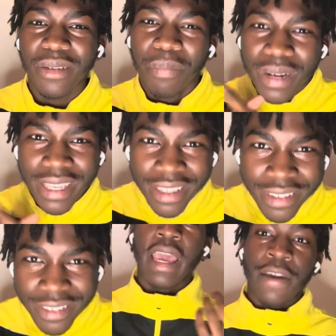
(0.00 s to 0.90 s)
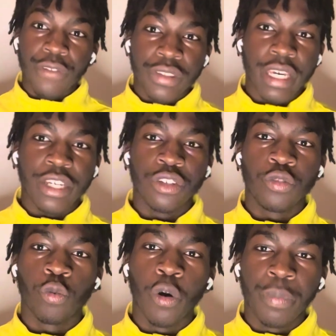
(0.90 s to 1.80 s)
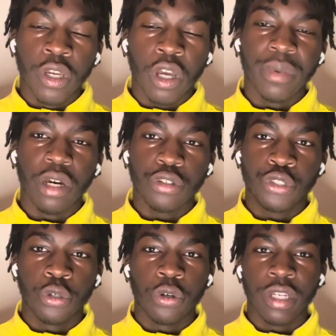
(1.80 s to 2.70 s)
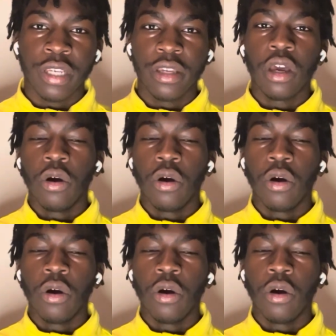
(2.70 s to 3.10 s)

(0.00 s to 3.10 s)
Please. Invitations will be coming out shortly